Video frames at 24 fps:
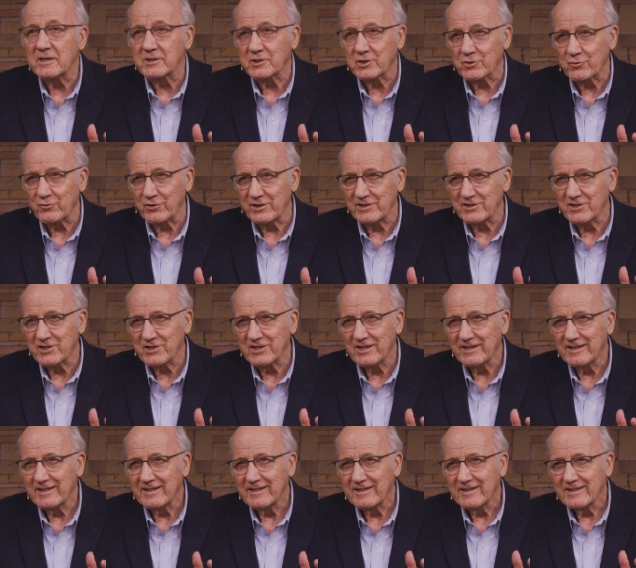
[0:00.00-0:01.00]

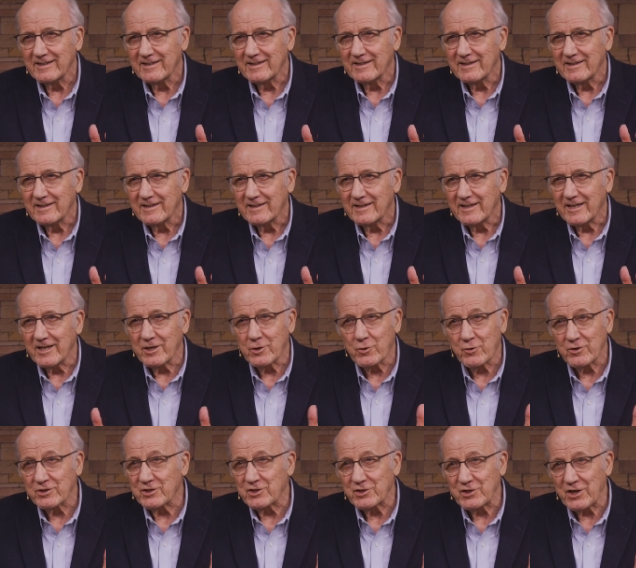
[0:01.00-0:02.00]
mysteries
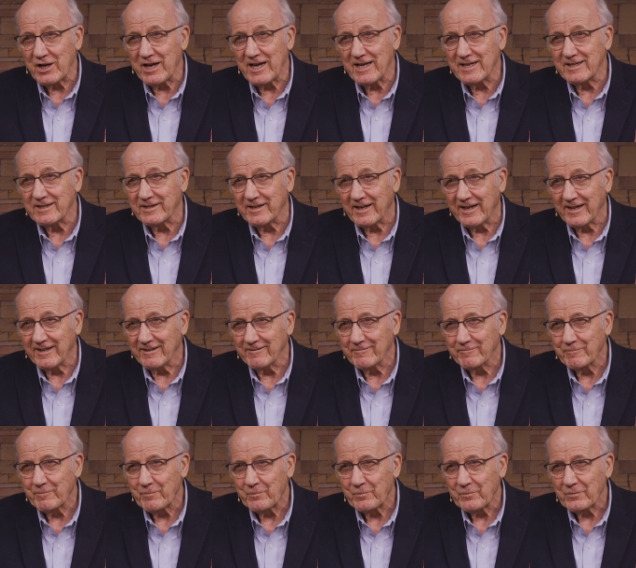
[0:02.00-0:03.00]
in Christianity,